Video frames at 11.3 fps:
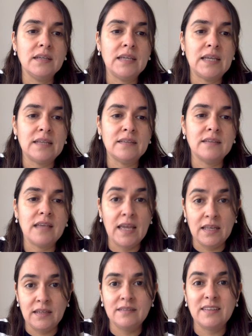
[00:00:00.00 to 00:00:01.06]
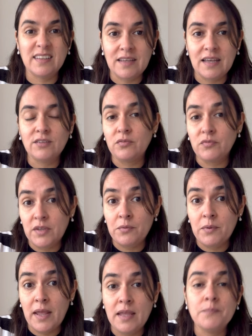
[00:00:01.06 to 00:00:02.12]
is the size of the
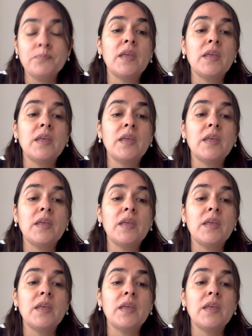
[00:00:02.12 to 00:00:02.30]
array,